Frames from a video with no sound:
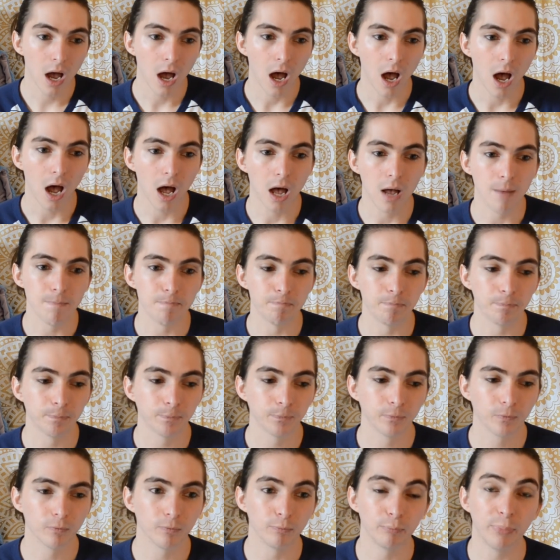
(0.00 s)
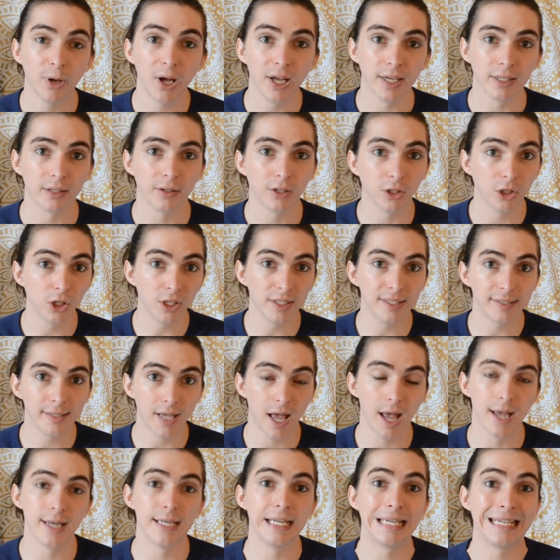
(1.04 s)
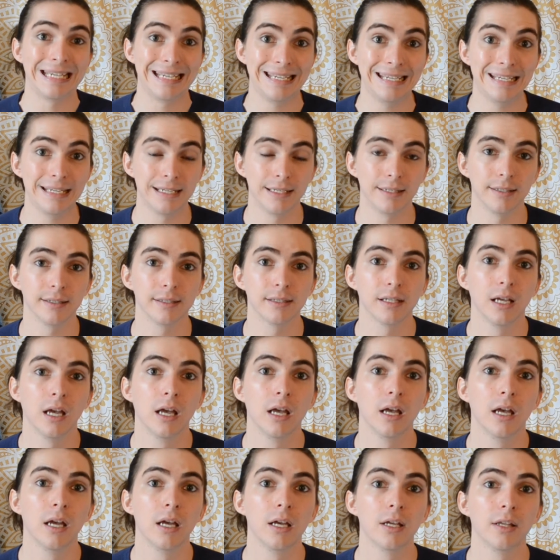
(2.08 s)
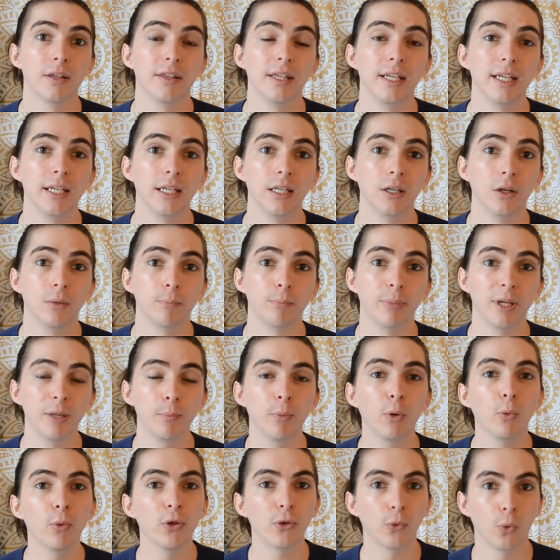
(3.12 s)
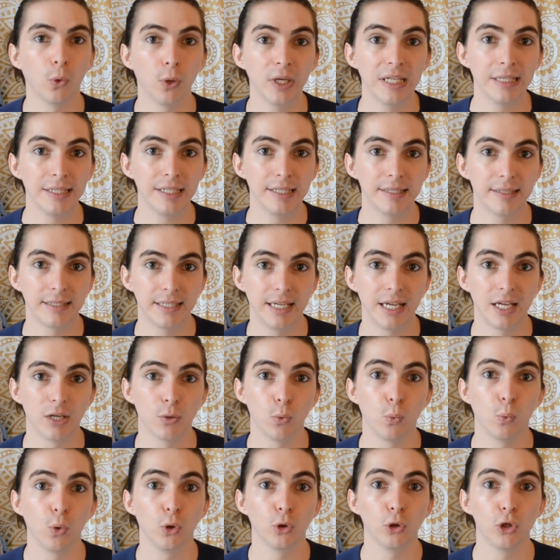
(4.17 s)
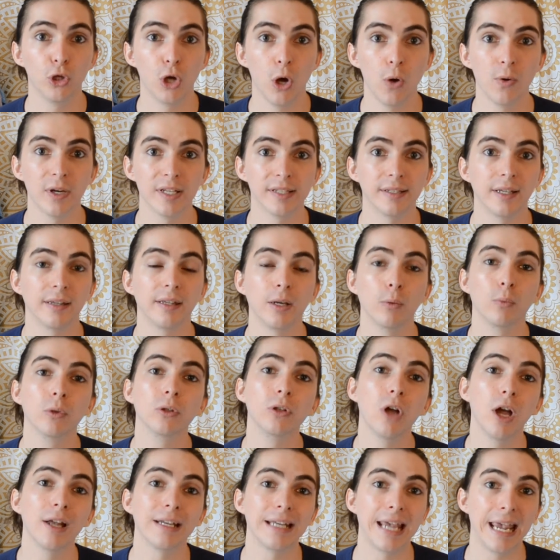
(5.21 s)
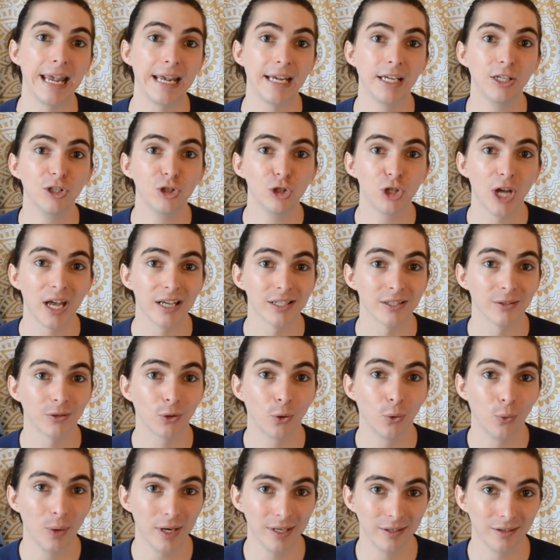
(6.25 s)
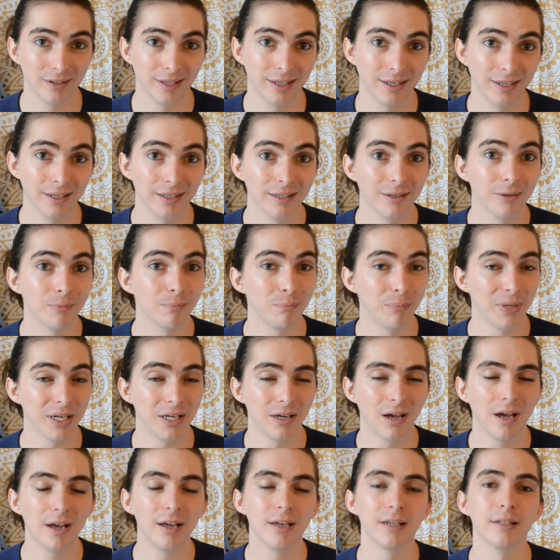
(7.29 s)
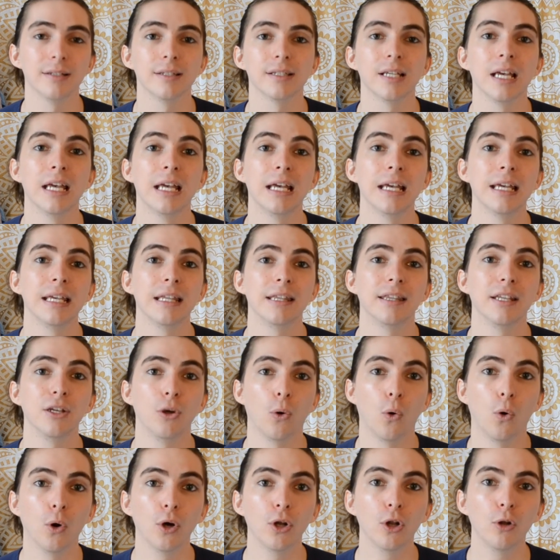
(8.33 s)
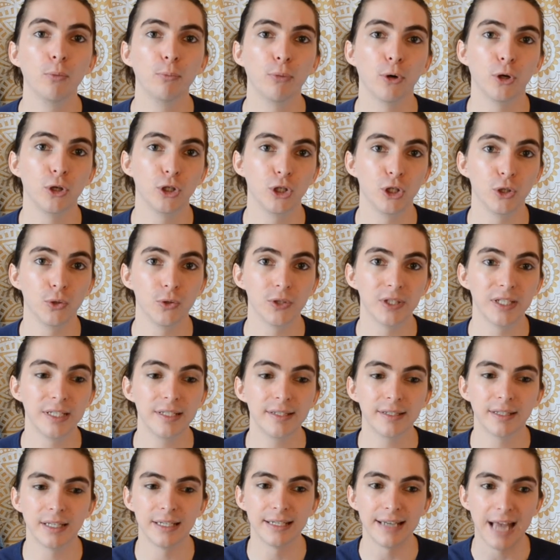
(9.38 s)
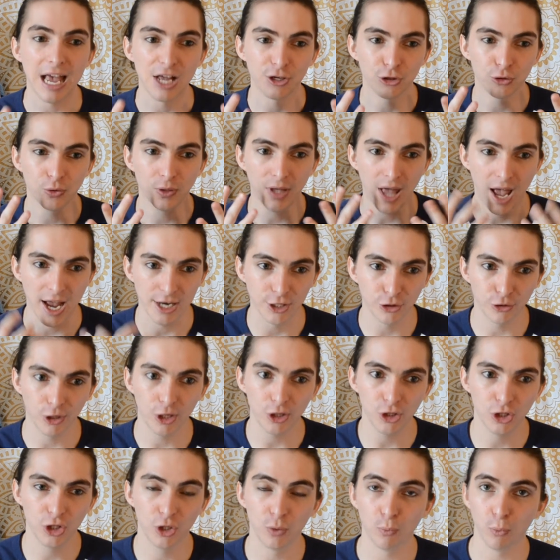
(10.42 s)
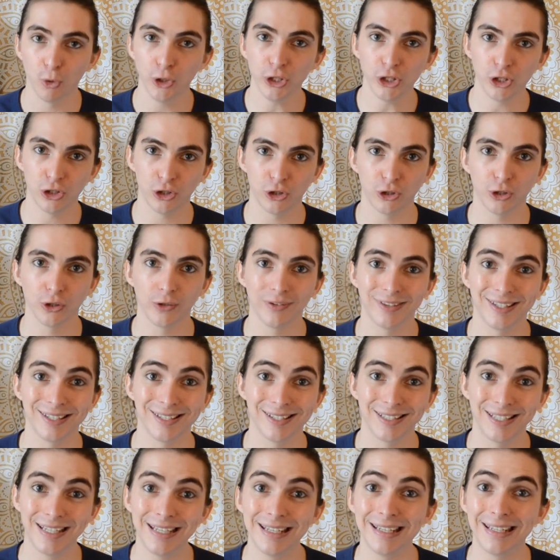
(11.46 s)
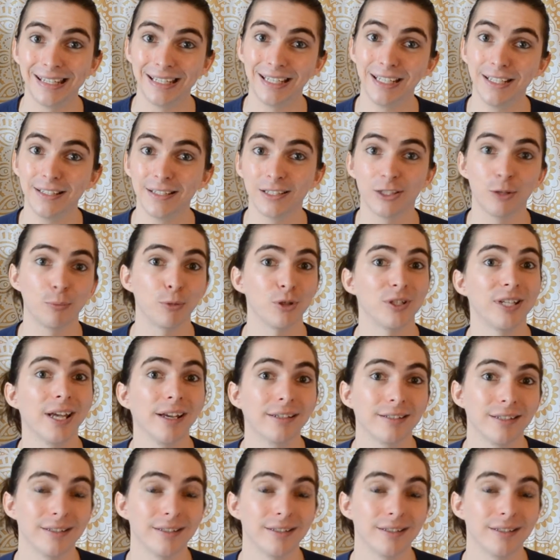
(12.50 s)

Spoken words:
But the good side is the people with oily skin will notice that they will not age as quickly because the oil produces the natural hydration and moisture the skin needs to protect